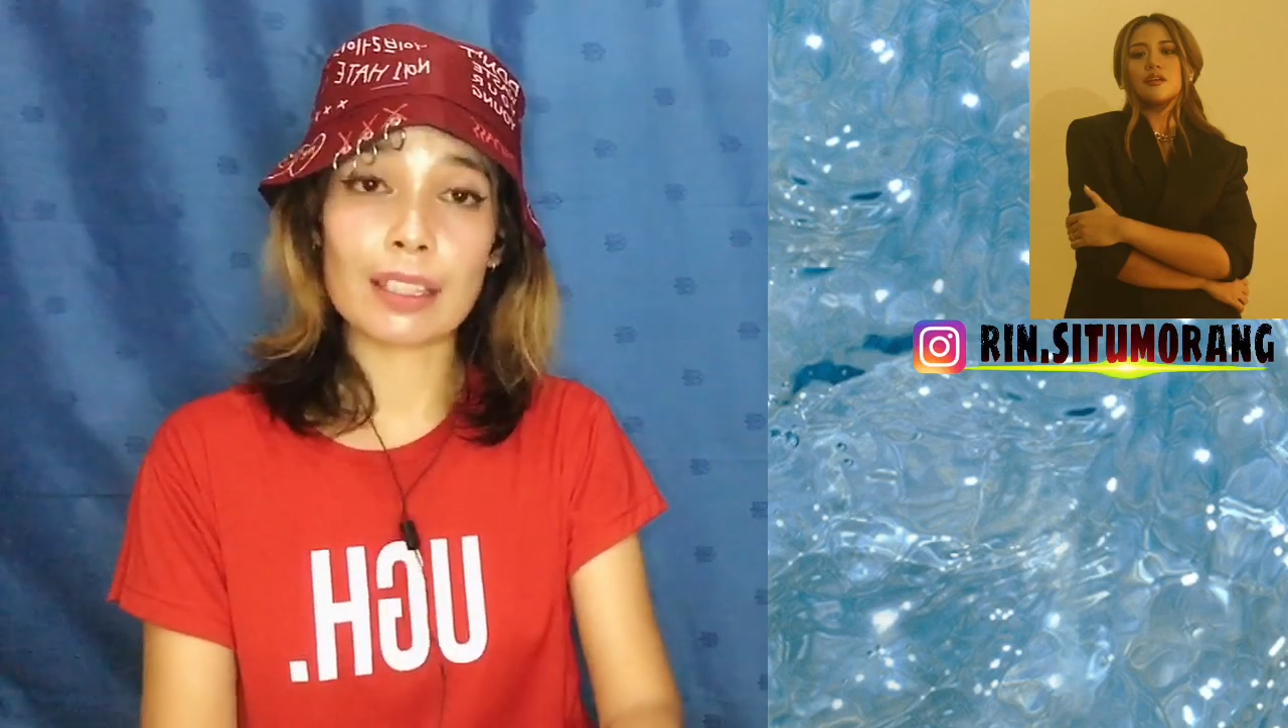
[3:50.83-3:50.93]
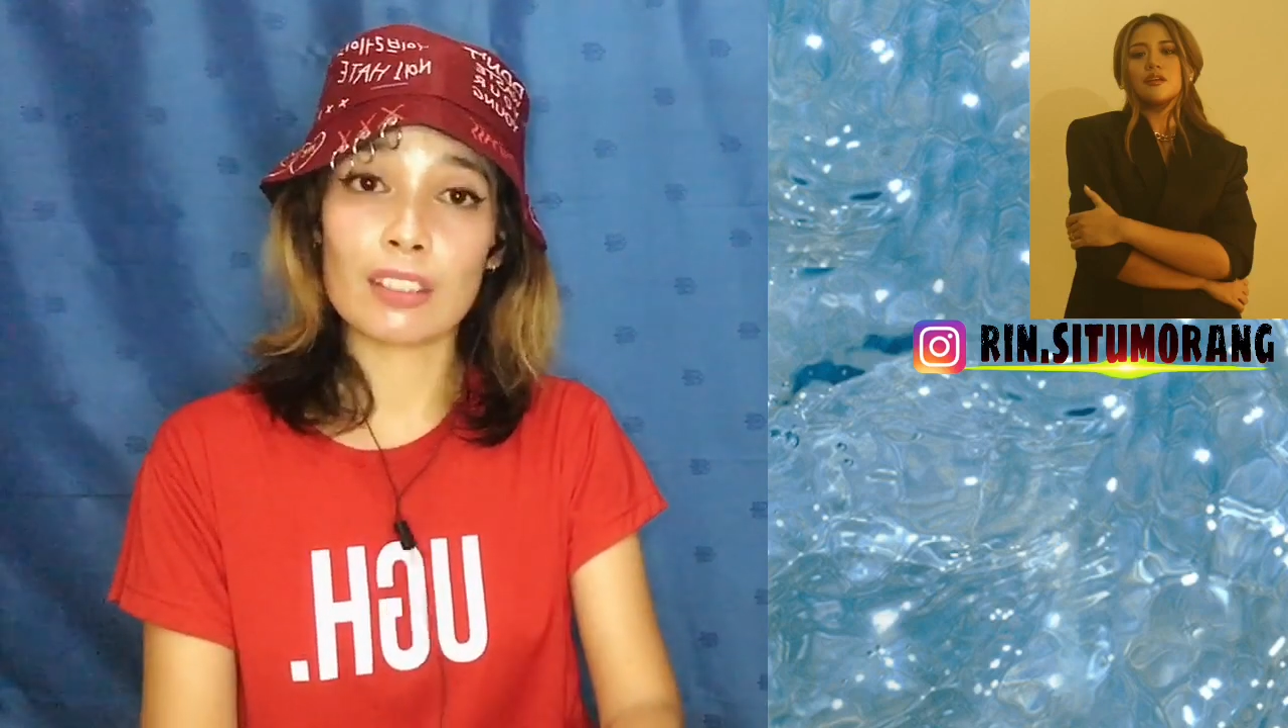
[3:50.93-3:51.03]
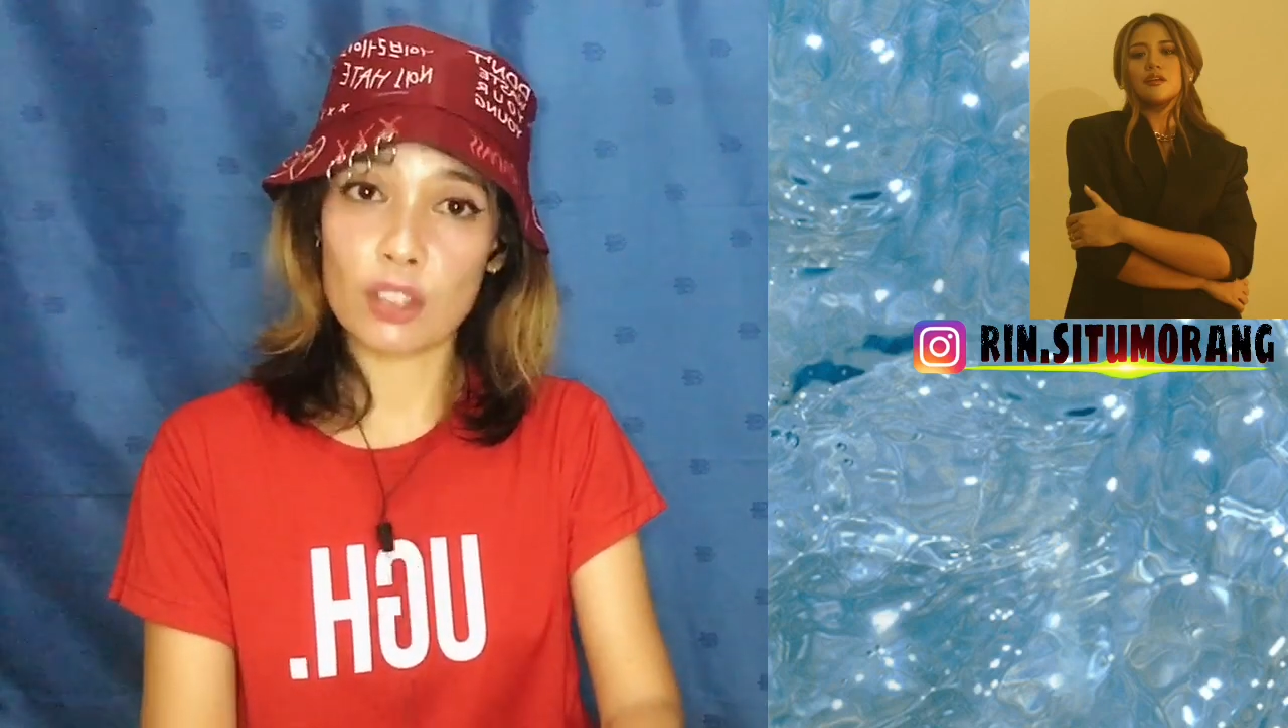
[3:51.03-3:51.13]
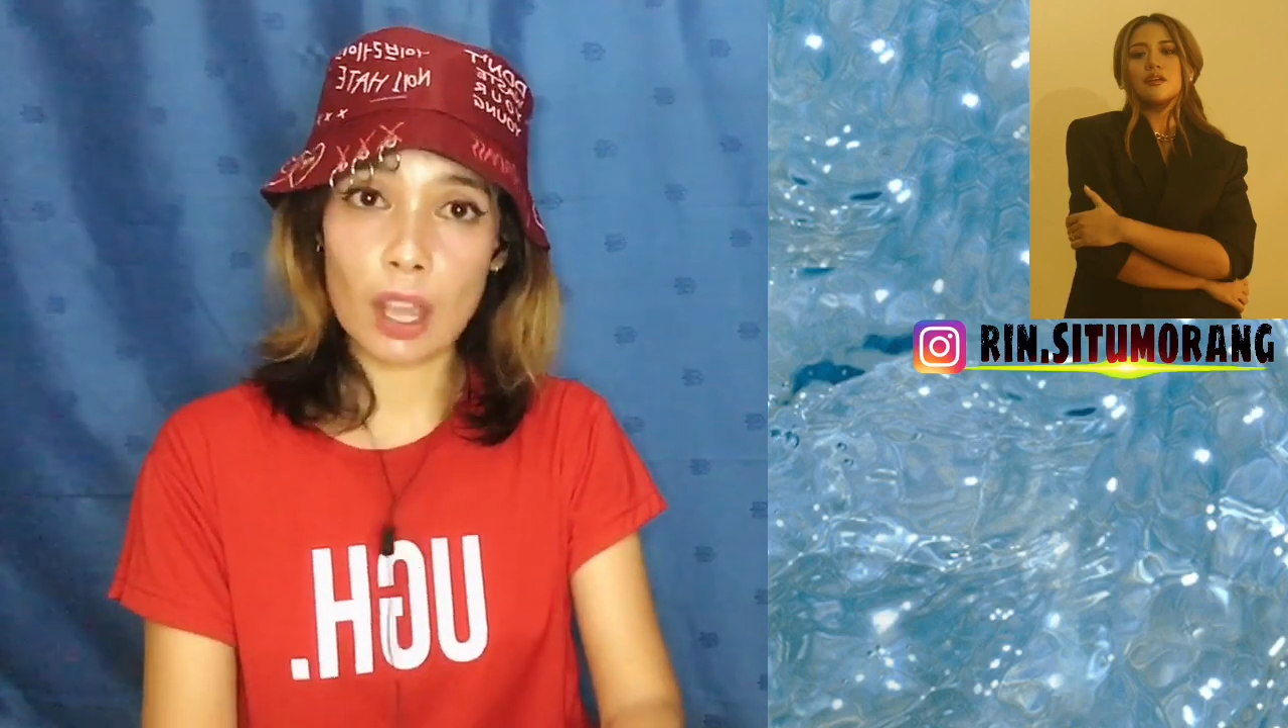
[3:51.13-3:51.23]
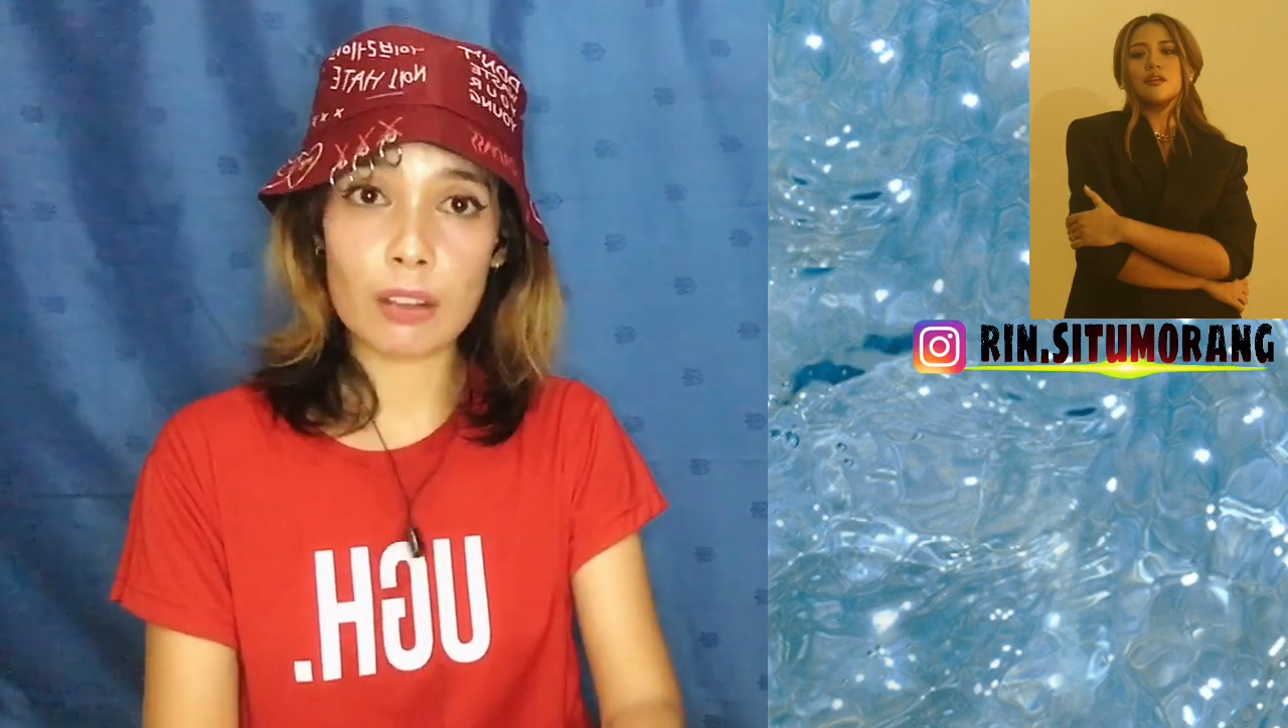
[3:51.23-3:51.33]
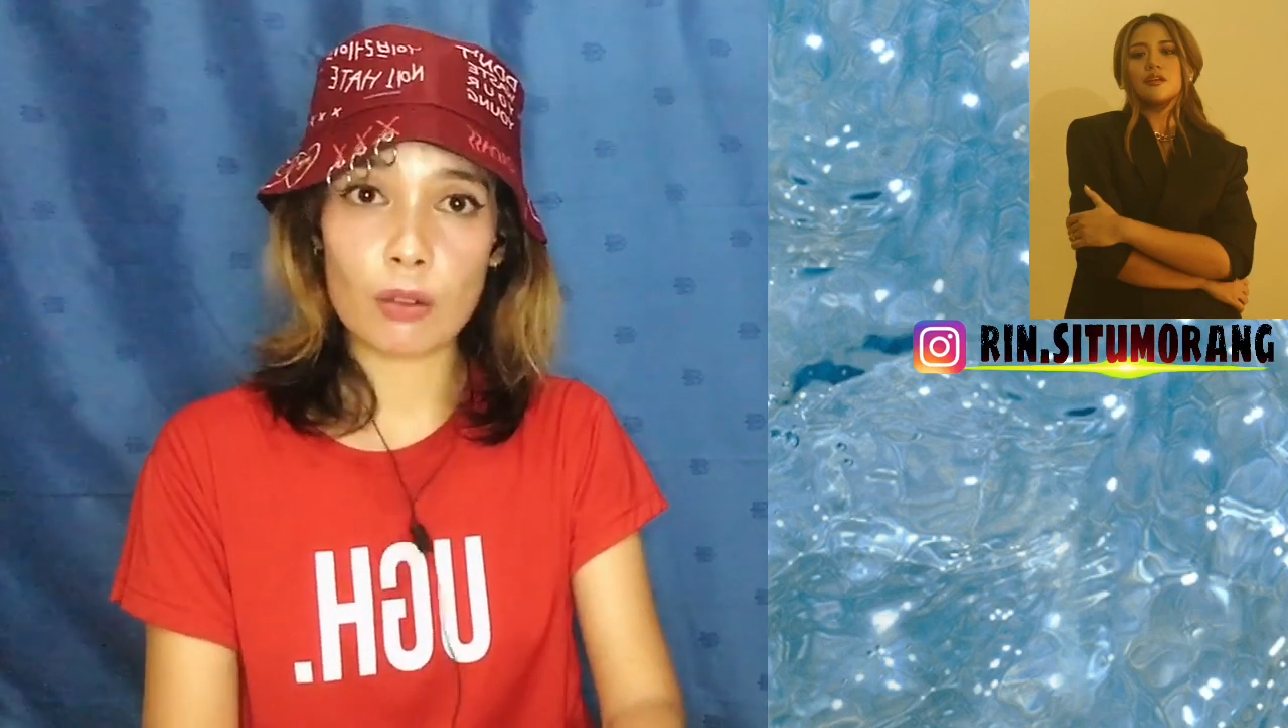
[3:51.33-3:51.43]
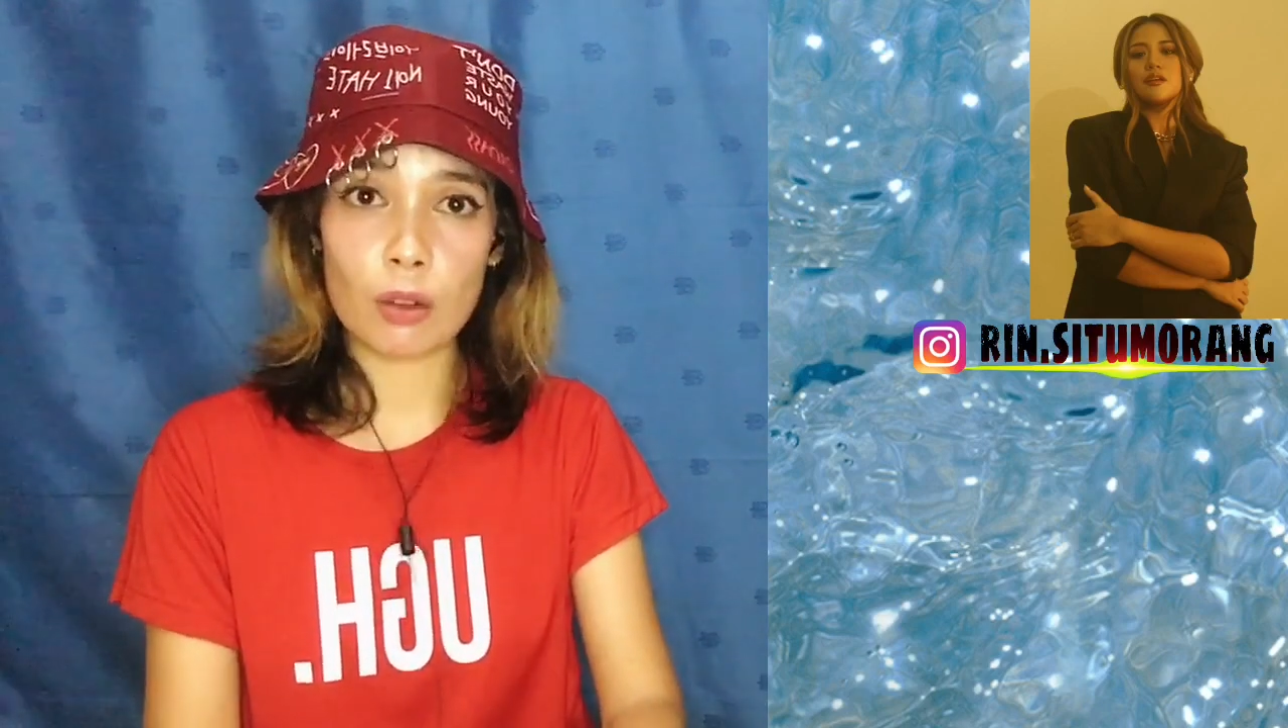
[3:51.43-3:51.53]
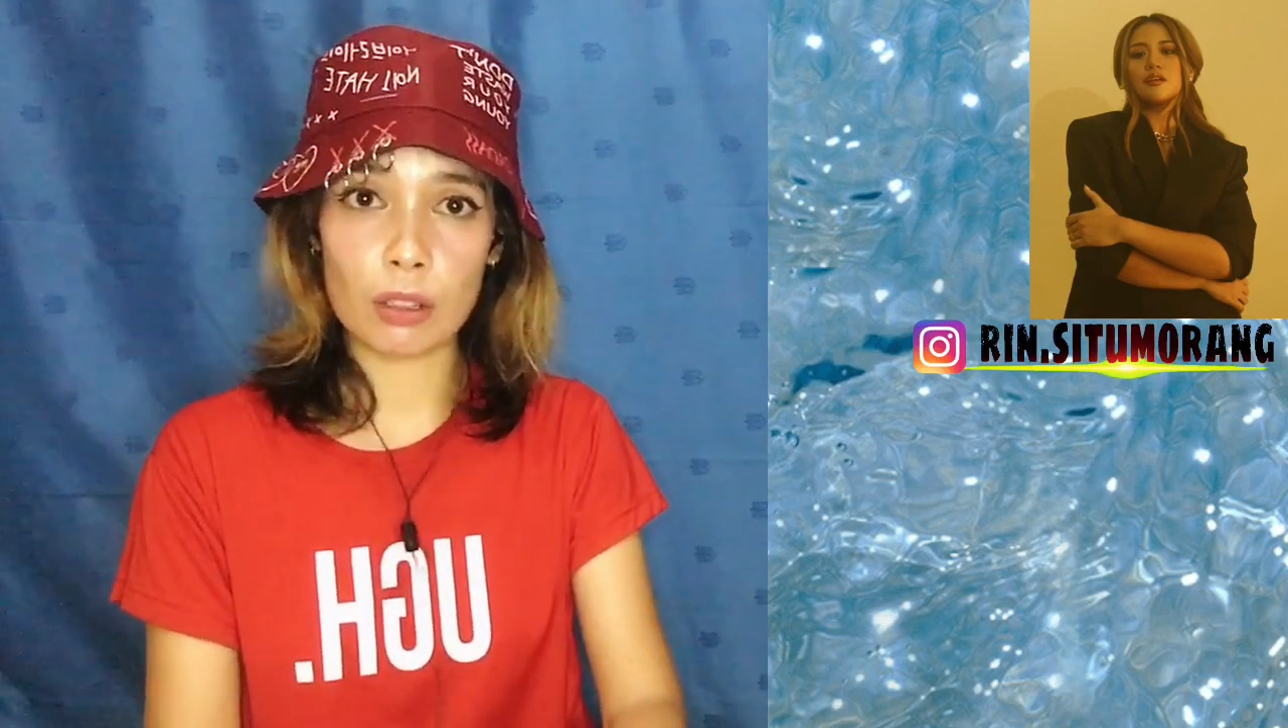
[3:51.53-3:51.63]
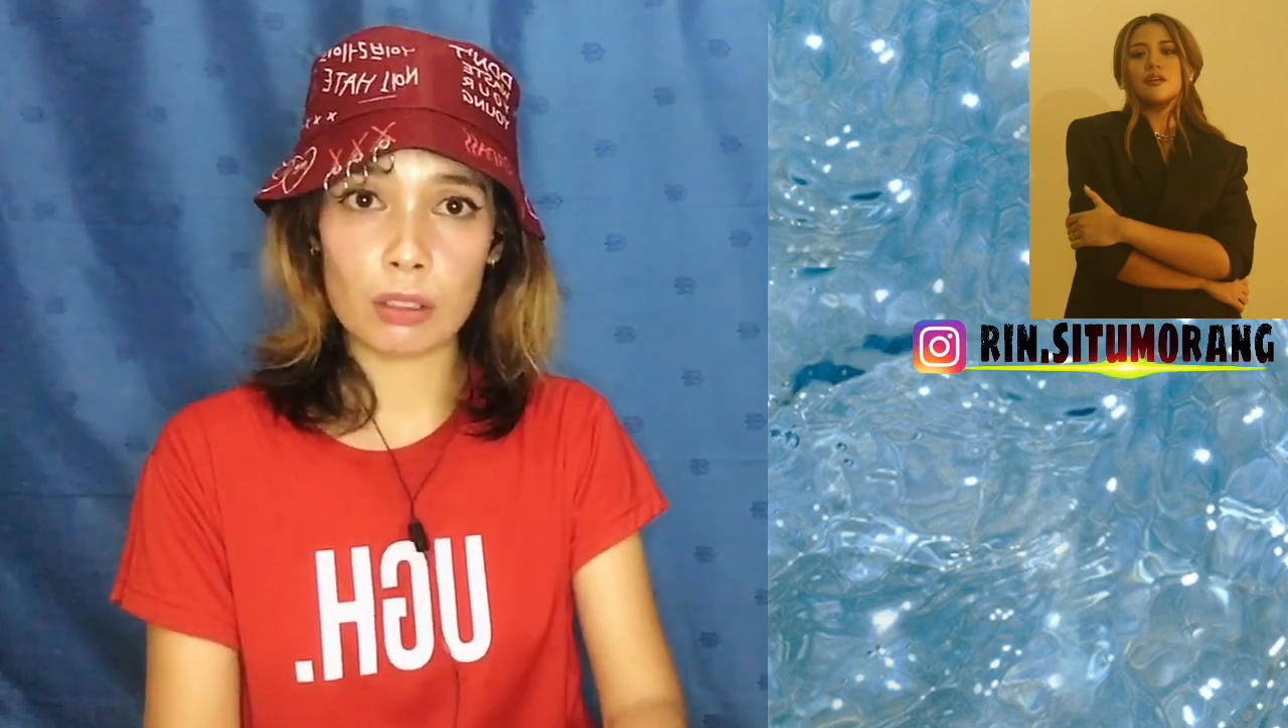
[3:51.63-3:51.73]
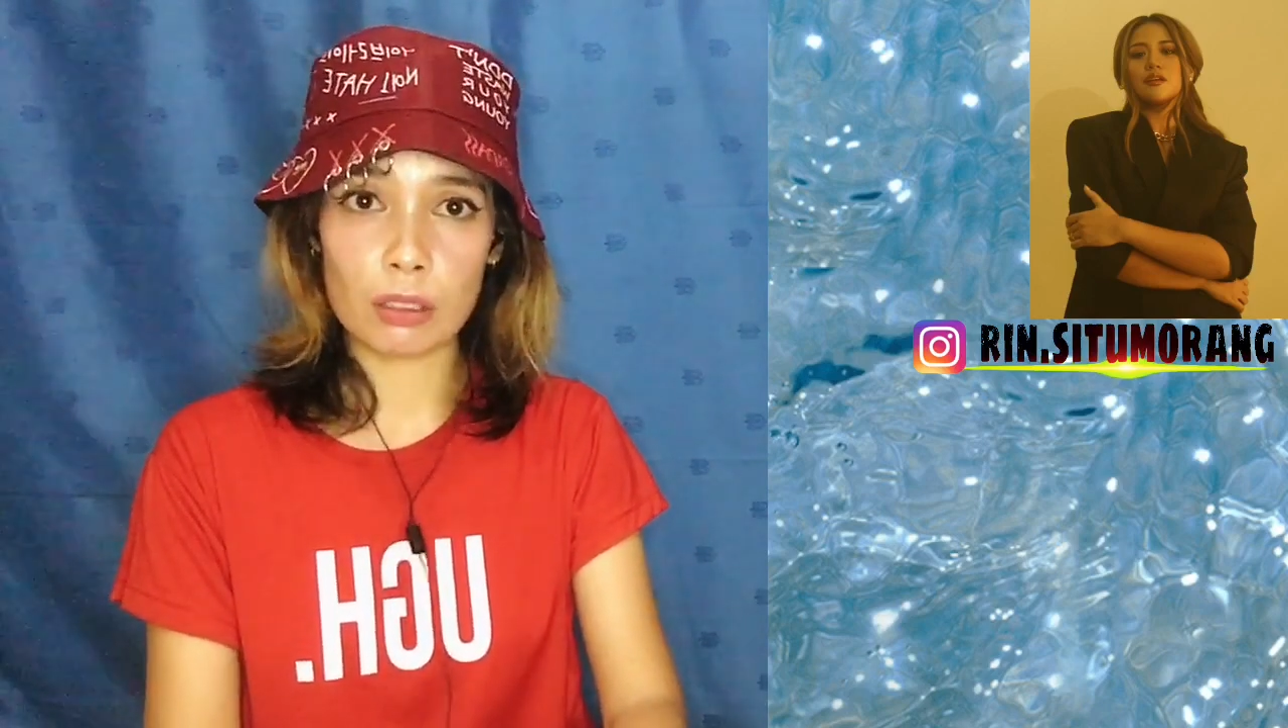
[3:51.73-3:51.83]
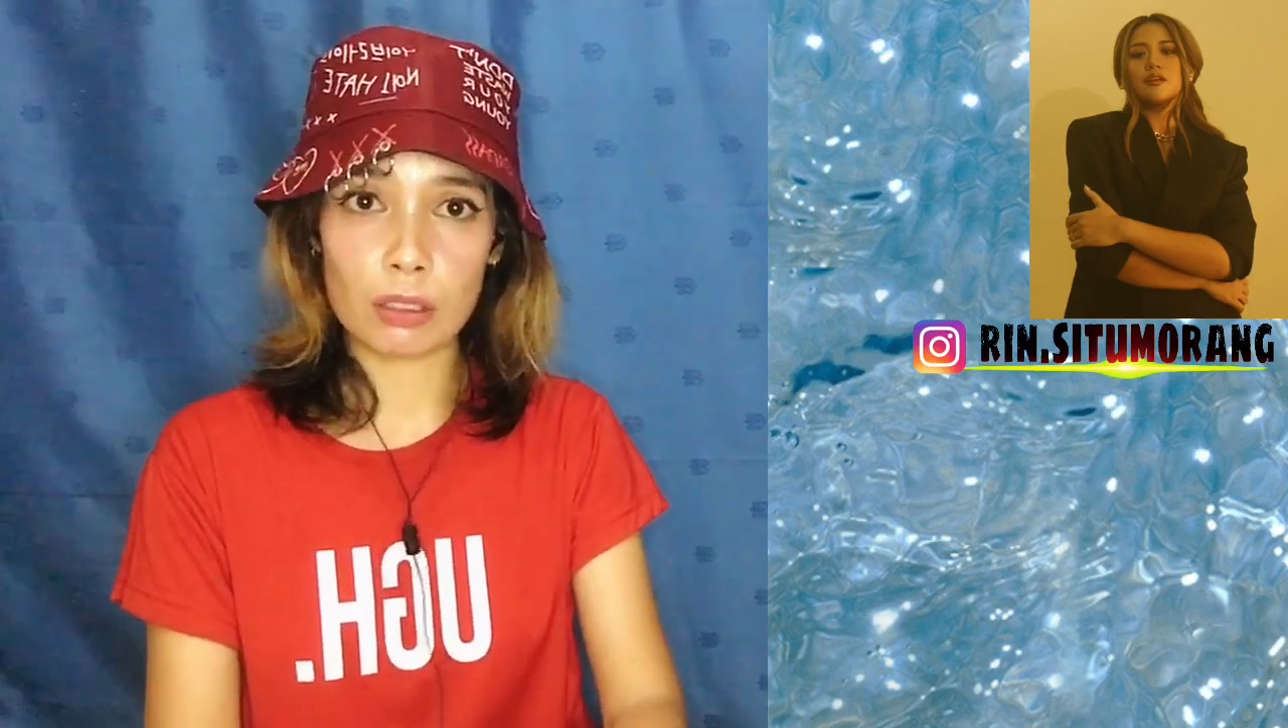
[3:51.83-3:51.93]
in general.